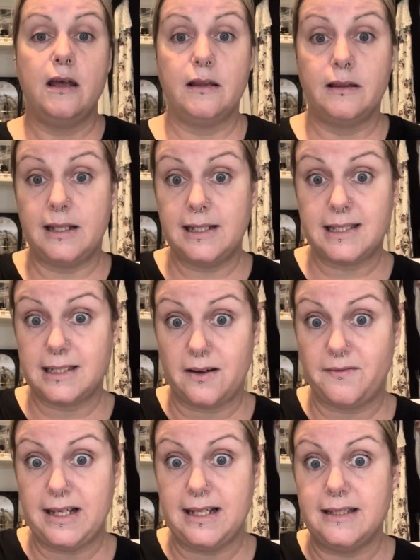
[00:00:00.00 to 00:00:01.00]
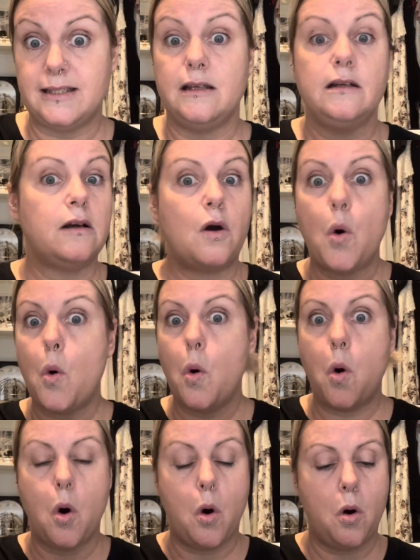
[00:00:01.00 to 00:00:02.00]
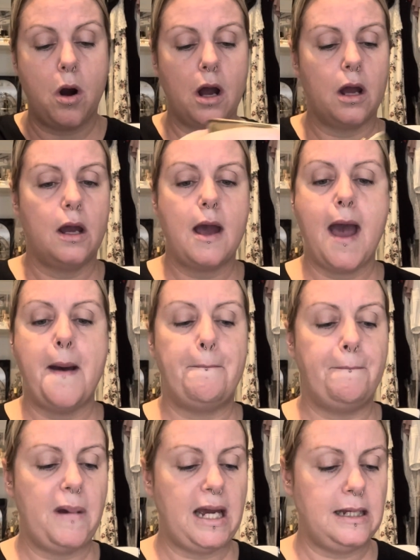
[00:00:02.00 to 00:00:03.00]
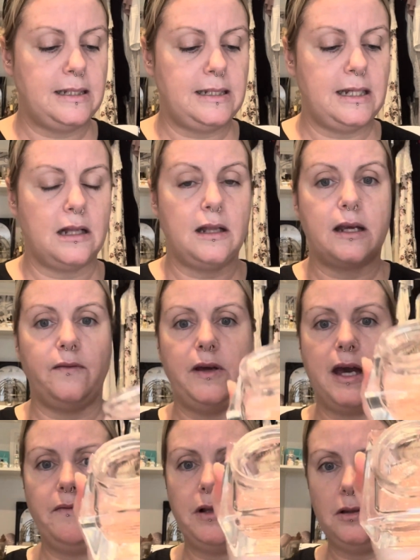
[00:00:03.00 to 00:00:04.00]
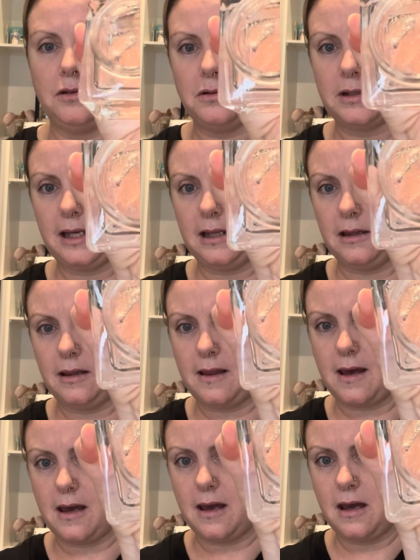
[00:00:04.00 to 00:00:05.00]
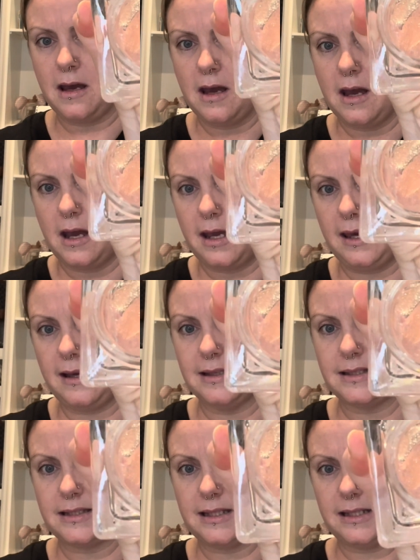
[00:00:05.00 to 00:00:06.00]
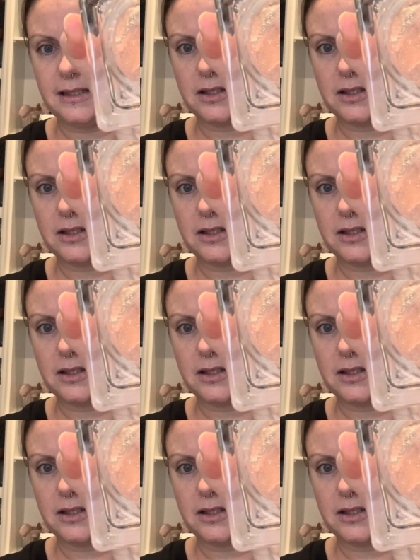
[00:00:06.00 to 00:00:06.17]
This stuff is amazing. Like, if you have a look in there, you can see it's